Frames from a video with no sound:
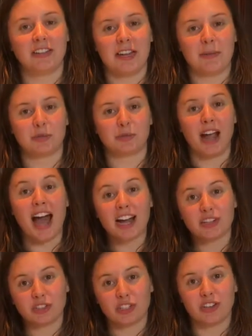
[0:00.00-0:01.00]
lamps were
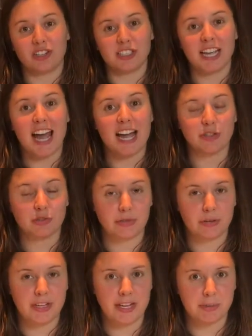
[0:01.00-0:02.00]
actually called astro
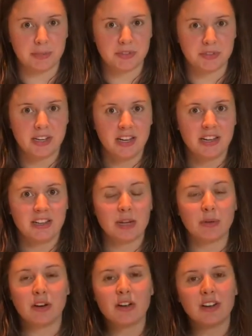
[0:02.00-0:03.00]
lamps. They
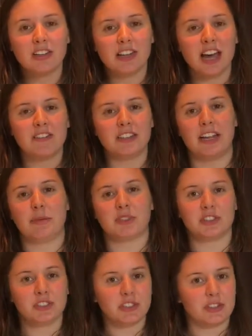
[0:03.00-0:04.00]
weren't called lava lamps
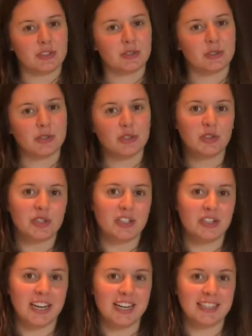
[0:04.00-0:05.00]
until they were sold to a
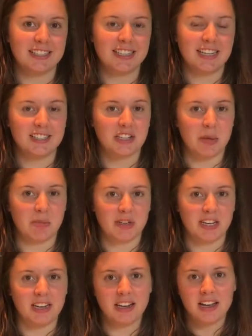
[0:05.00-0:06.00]
United States
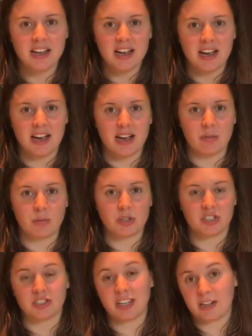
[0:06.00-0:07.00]
company,
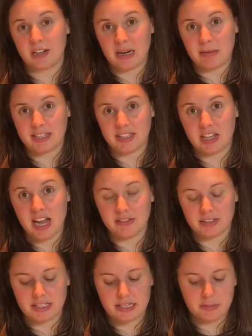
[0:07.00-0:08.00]
which later named it lava
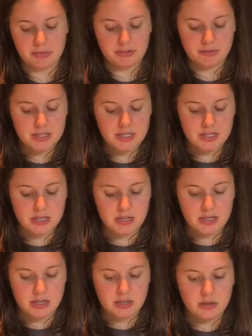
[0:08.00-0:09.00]
lamps.
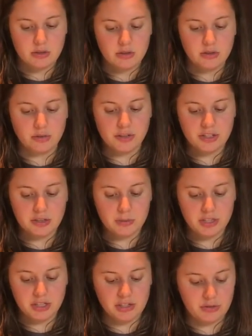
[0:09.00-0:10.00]
So the first thing
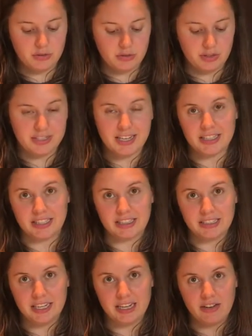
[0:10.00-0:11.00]
we're going to do is we're going to take the
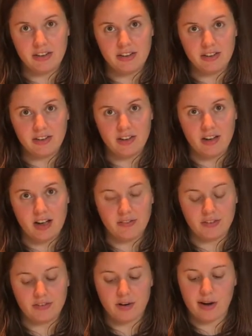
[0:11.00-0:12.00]
lid off
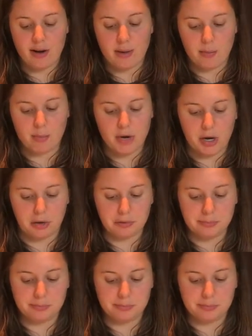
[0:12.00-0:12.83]
of our bottle